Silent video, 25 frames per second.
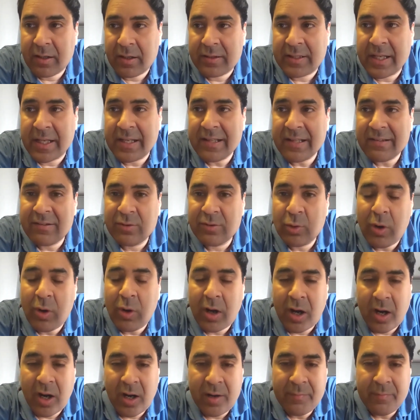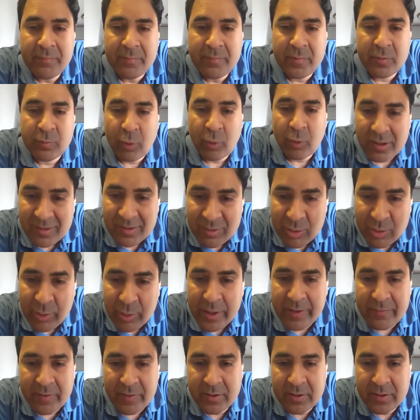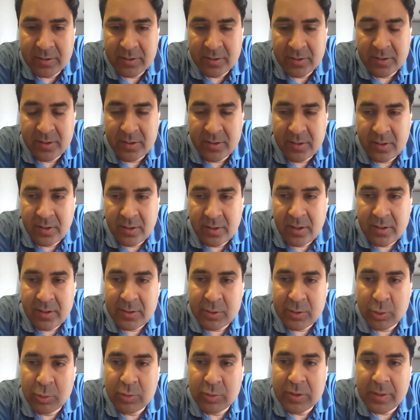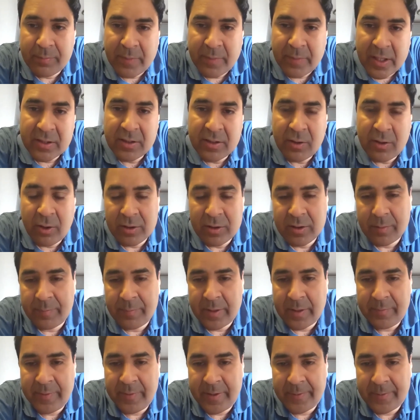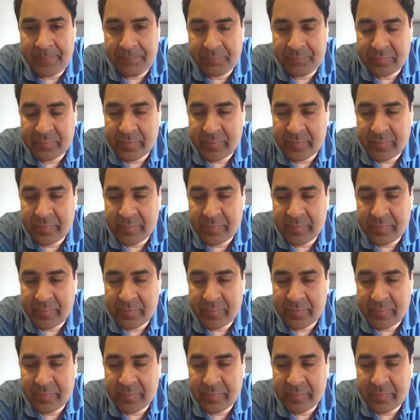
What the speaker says: there is no harm whatsoever to the mother or the baby.